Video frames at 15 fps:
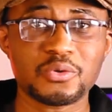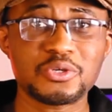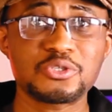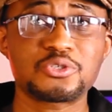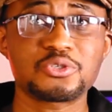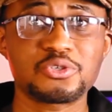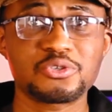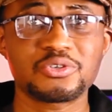going
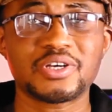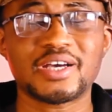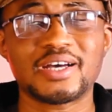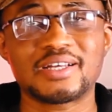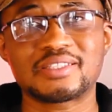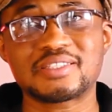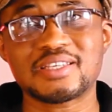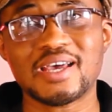to look
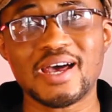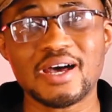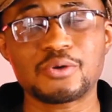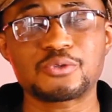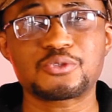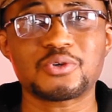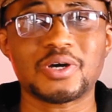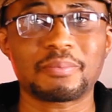at
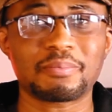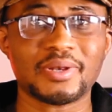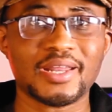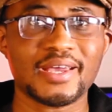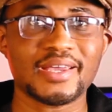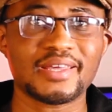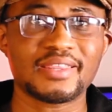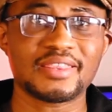how to
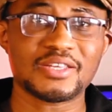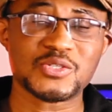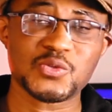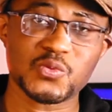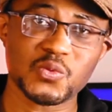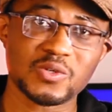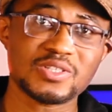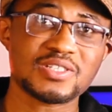apply the
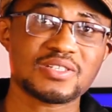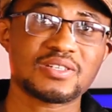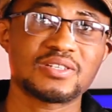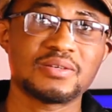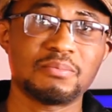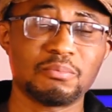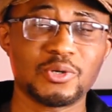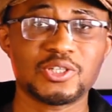SWOT
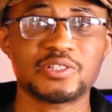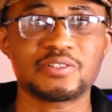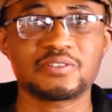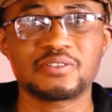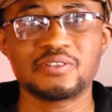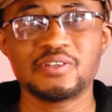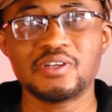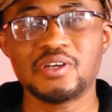model